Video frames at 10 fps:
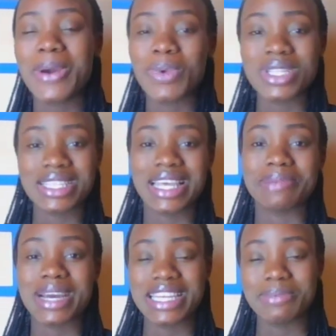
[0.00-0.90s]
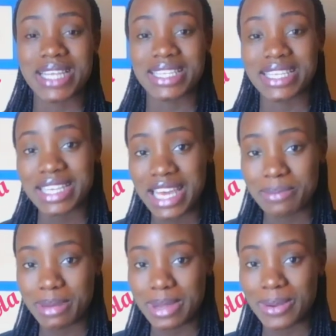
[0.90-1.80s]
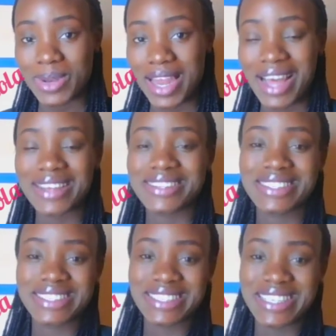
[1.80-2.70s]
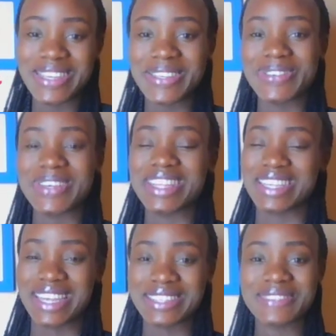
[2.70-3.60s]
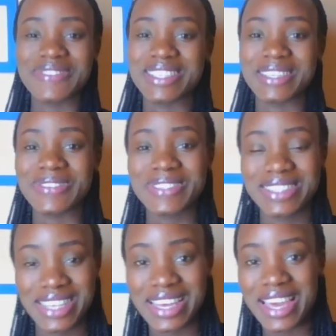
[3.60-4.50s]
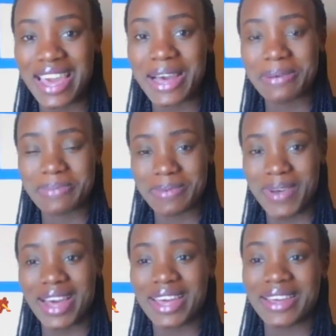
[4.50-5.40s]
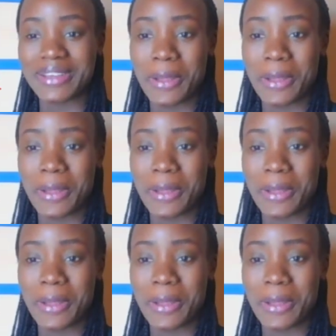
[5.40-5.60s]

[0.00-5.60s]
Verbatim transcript: Once again, my name is Adenike Babalola. See you in the next video. Take care. Bye bye.